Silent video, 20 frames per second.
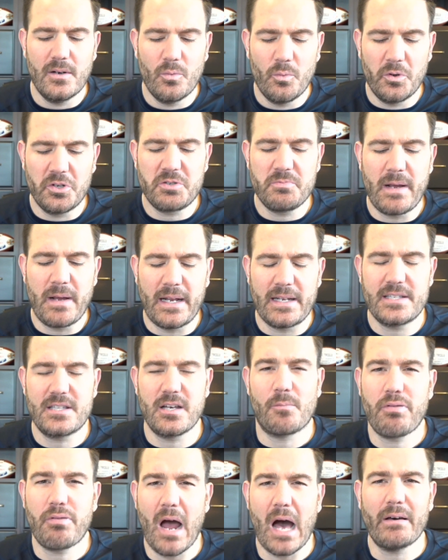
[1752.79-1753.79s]
which means
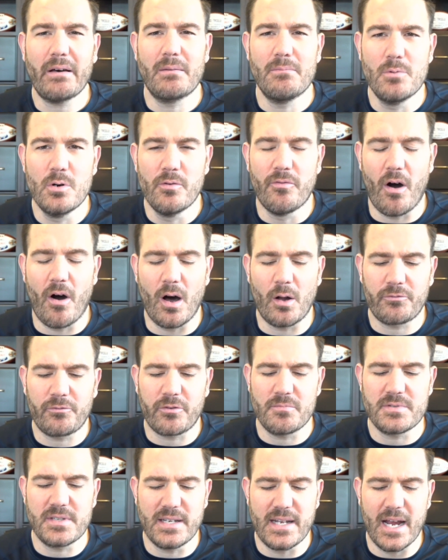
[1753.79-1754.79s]
they'll probably move on
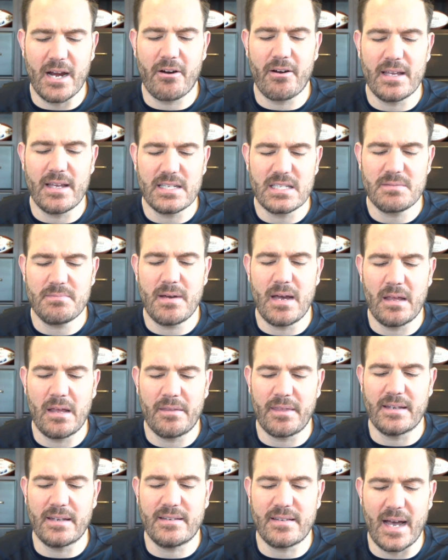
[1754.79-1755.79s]
from Zadarius
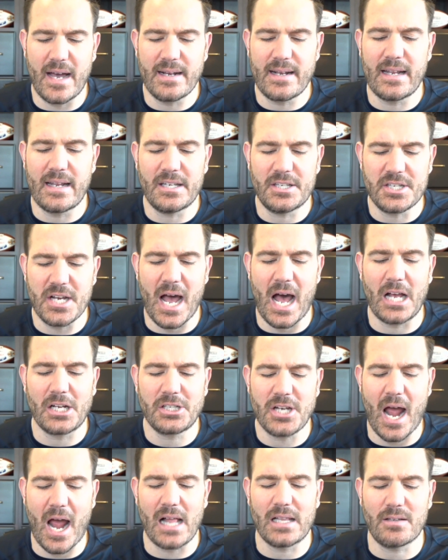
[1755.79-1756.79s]
Smith and tight end
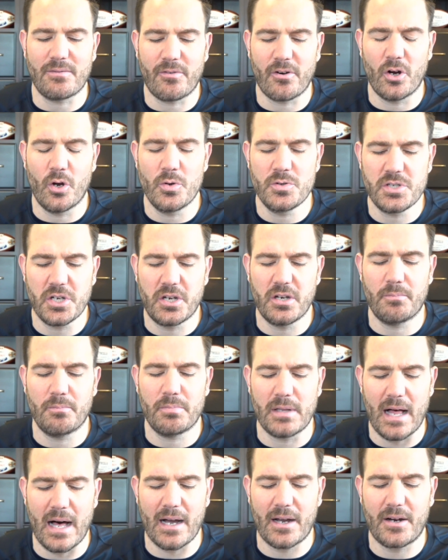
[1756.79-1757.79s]
Josh Oliver, who's a good
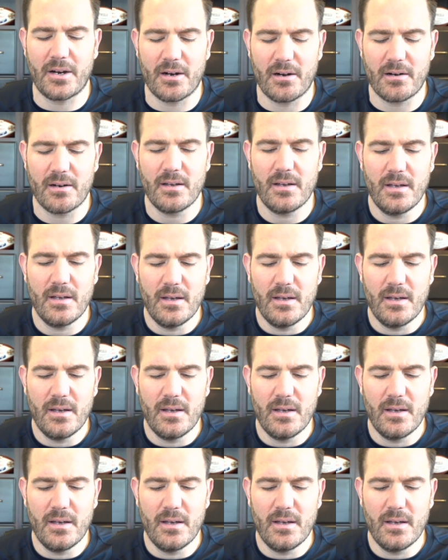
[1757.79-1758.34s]
blocker.